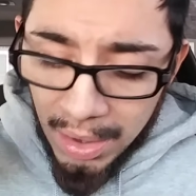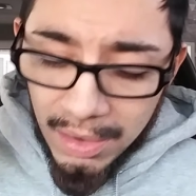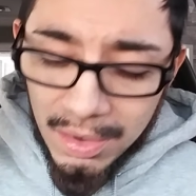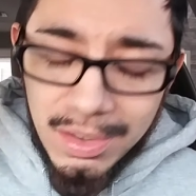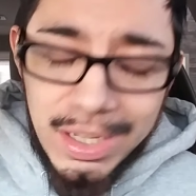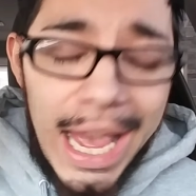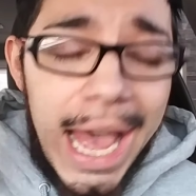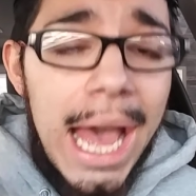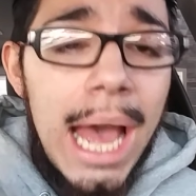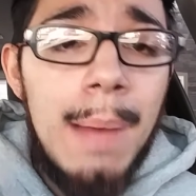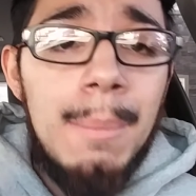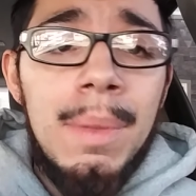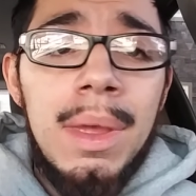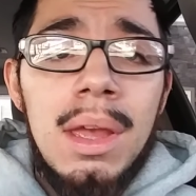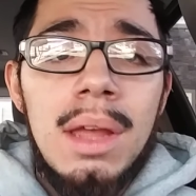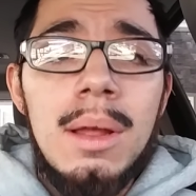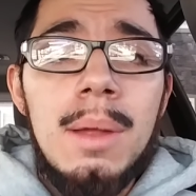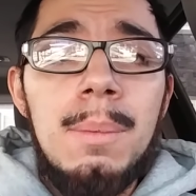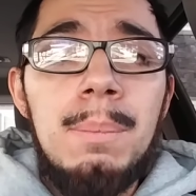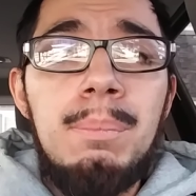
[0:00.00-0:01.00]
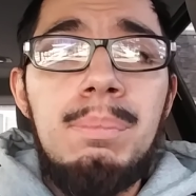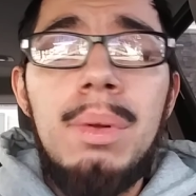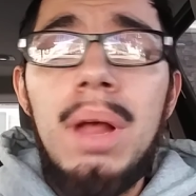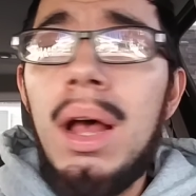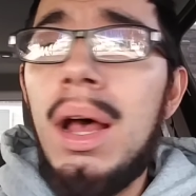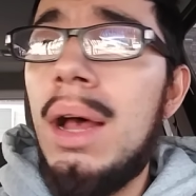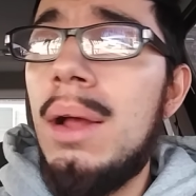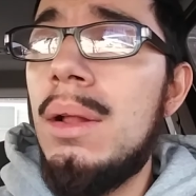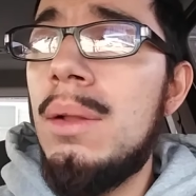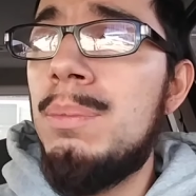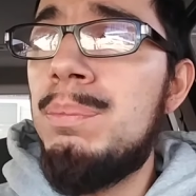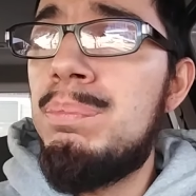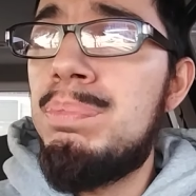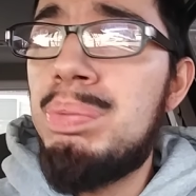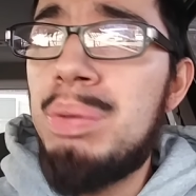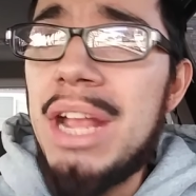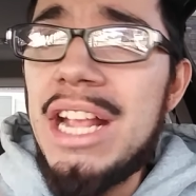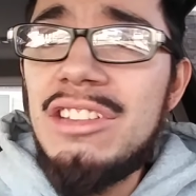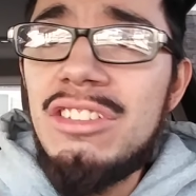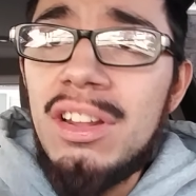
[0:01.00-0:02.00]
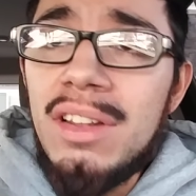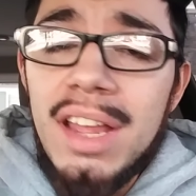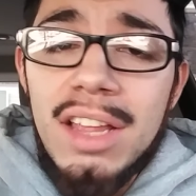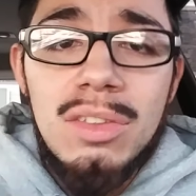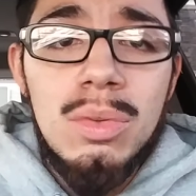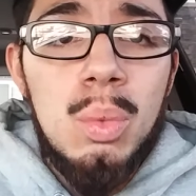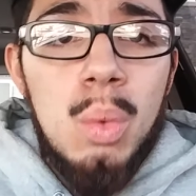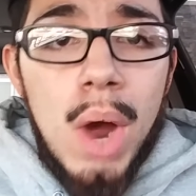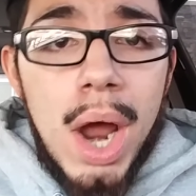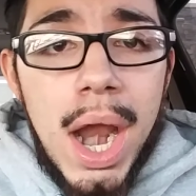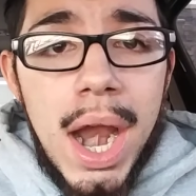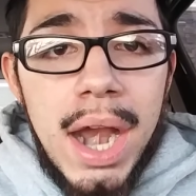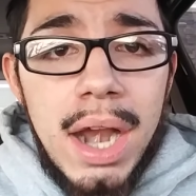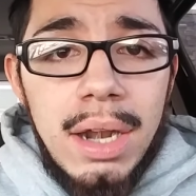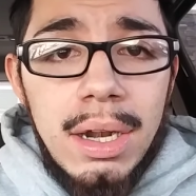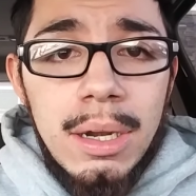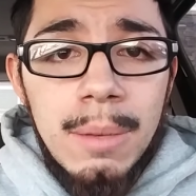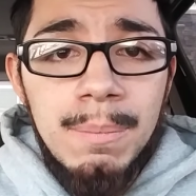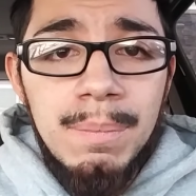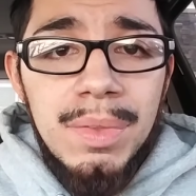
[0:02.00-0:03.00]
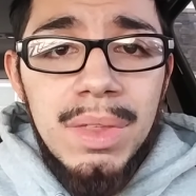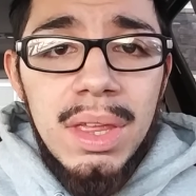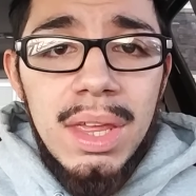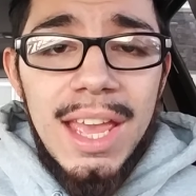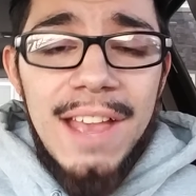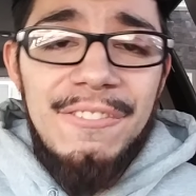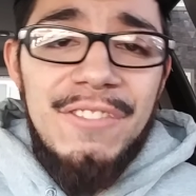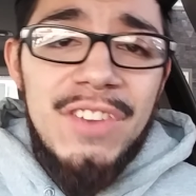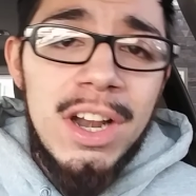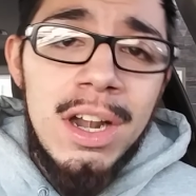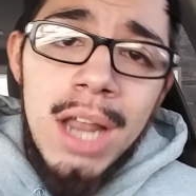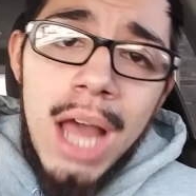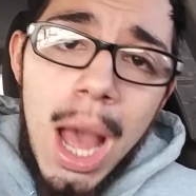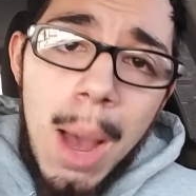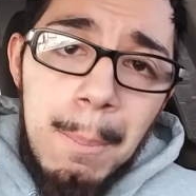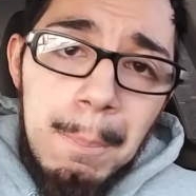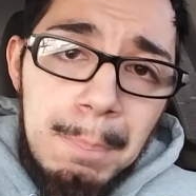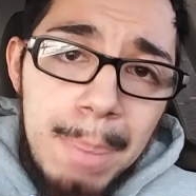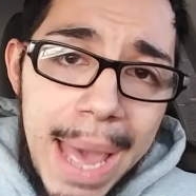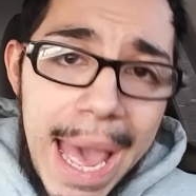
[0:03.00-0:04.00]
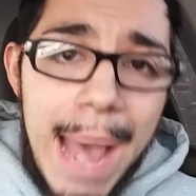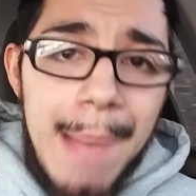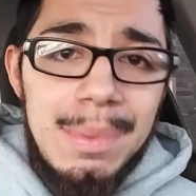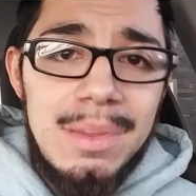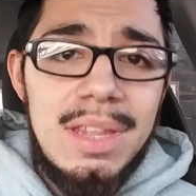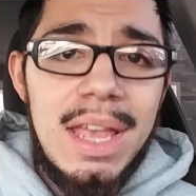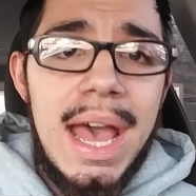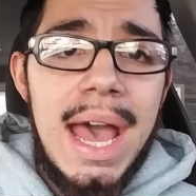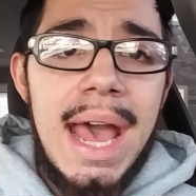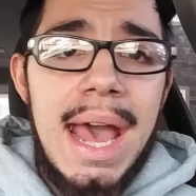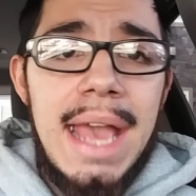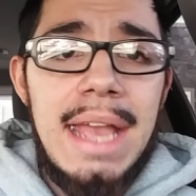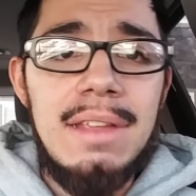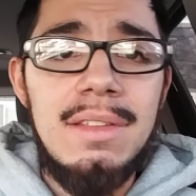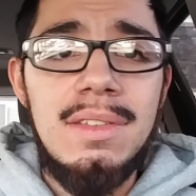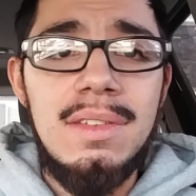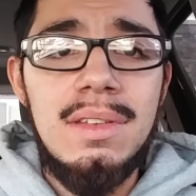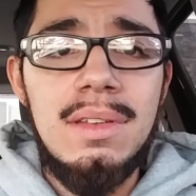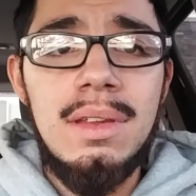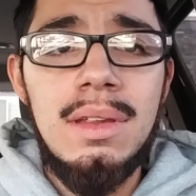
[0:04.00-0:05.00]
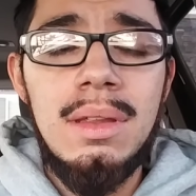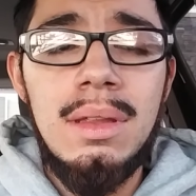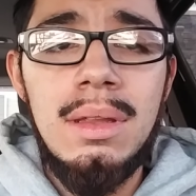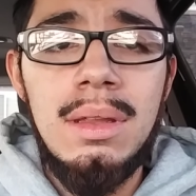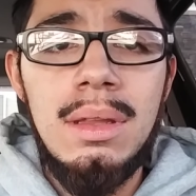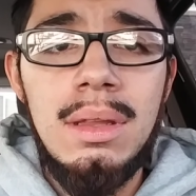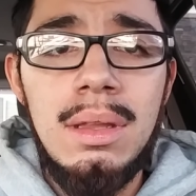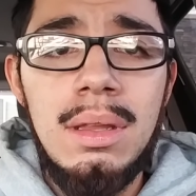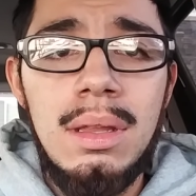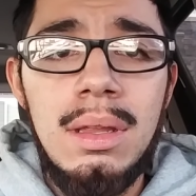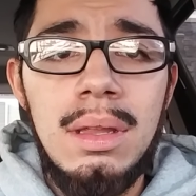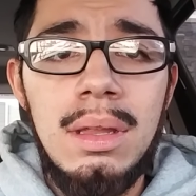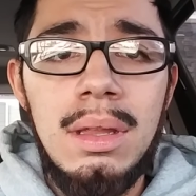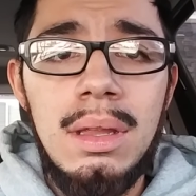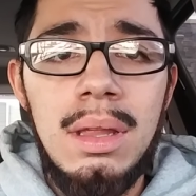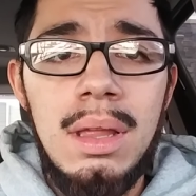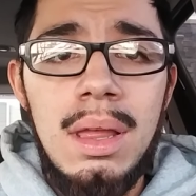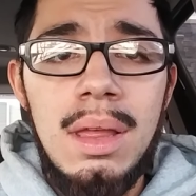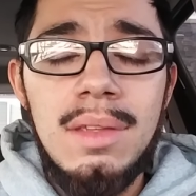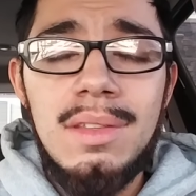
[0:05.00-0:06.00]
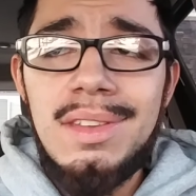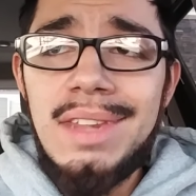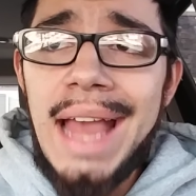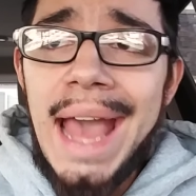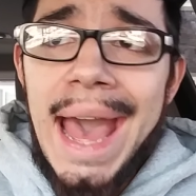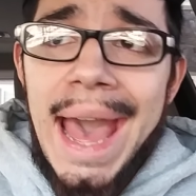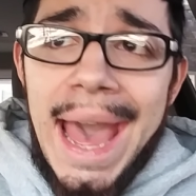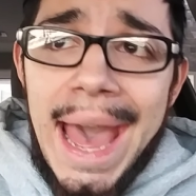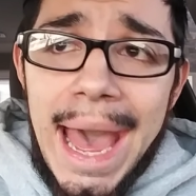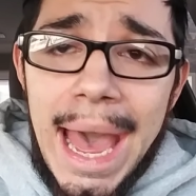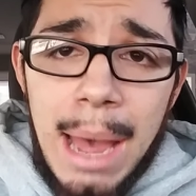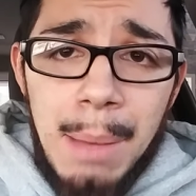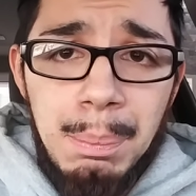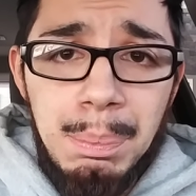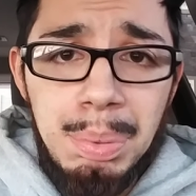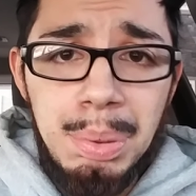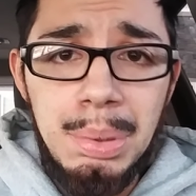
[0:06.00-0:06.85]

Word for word: Stop uh, preaching this word if you're not baptized. Stop.